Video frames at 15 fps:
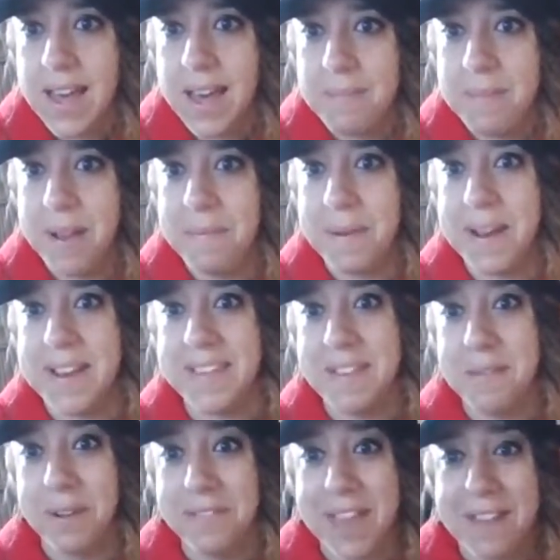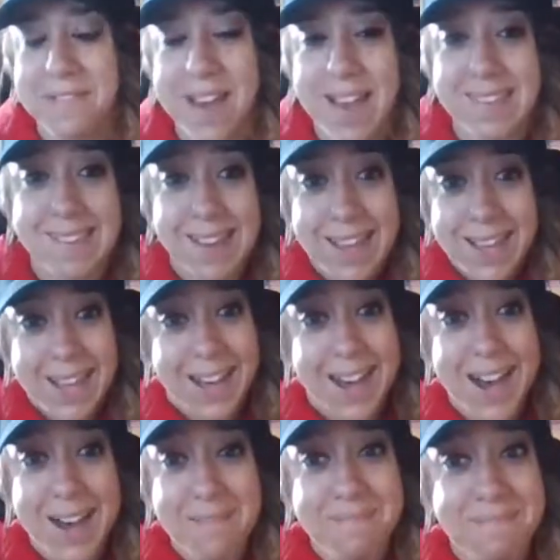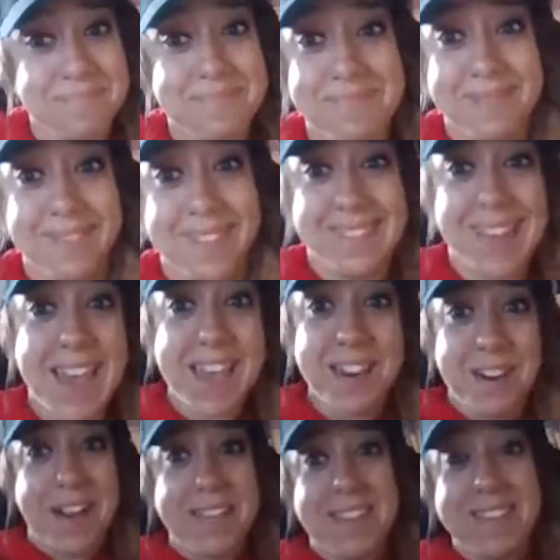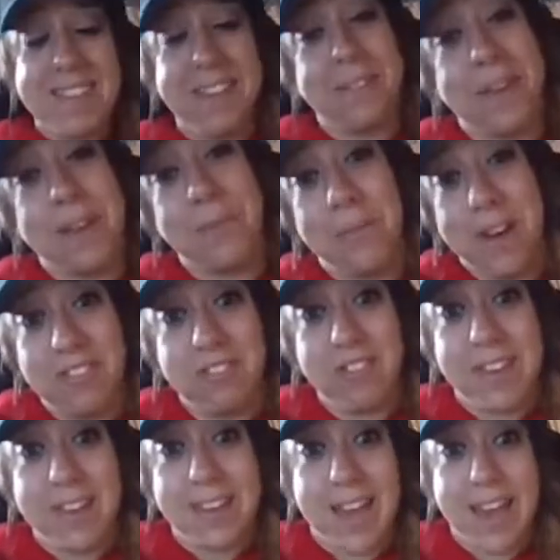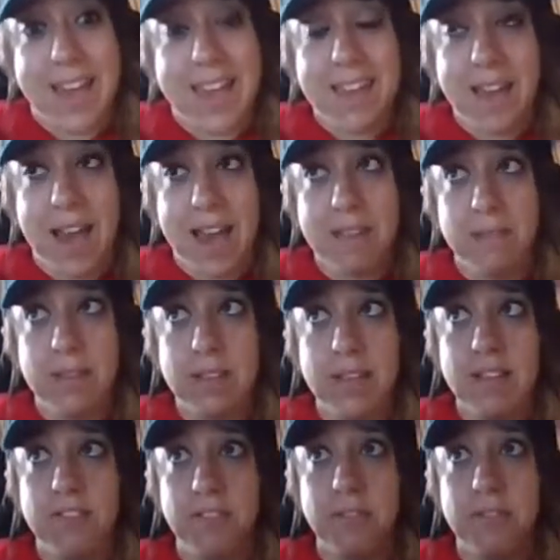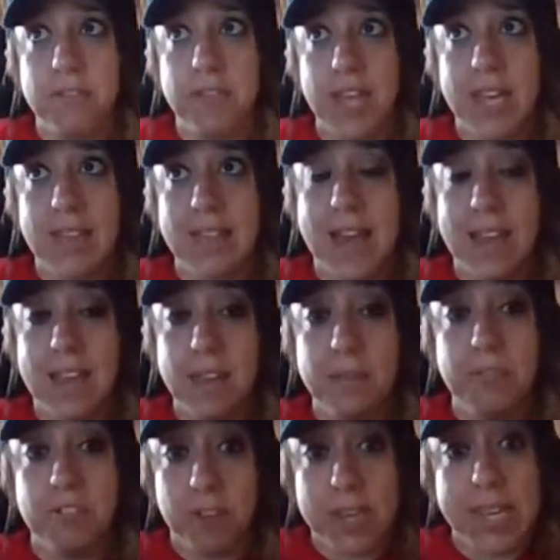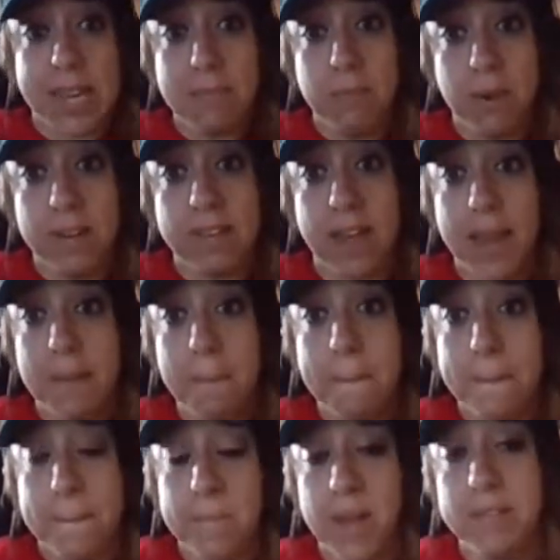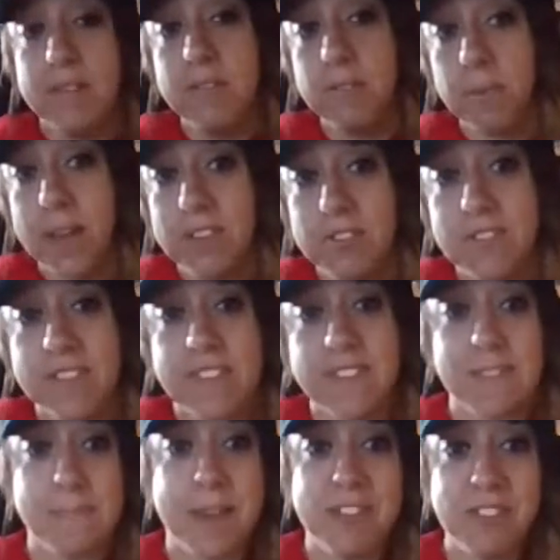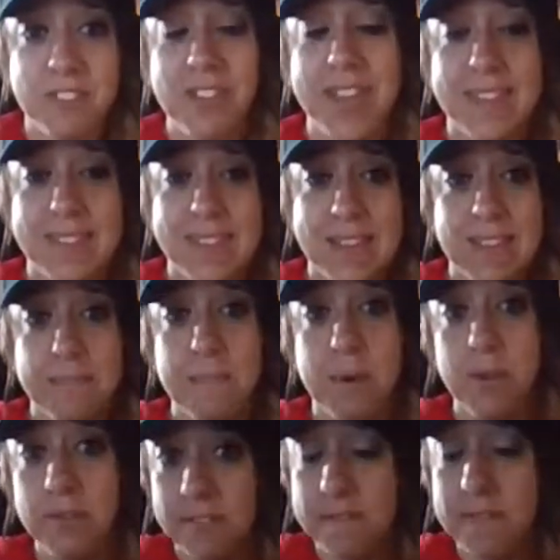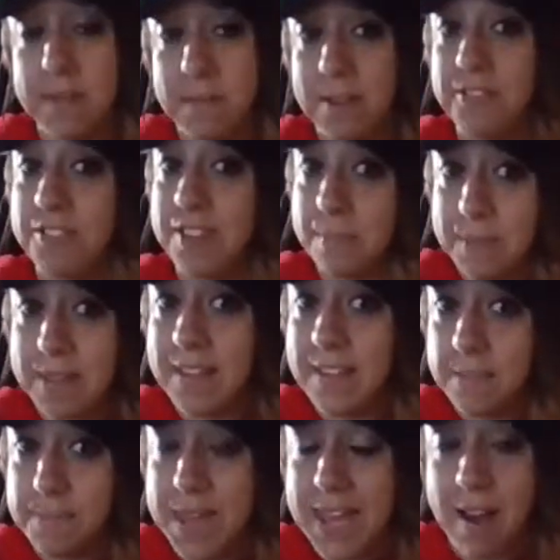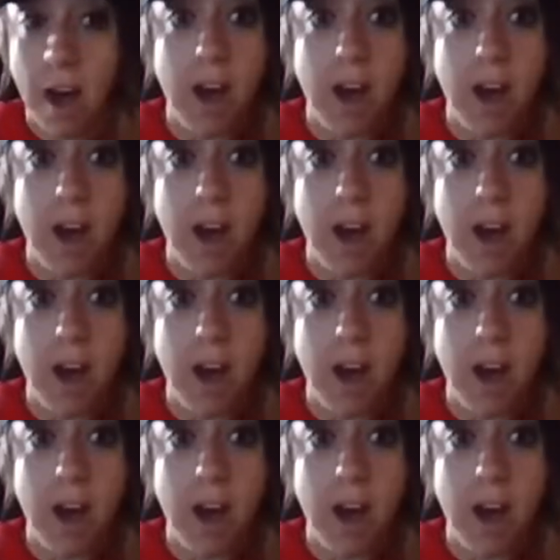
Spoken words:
It doesn't work that fast. Dianara, that's a great question. I really do think that you should get more time on those questions, especially since most of them are stimulus-based.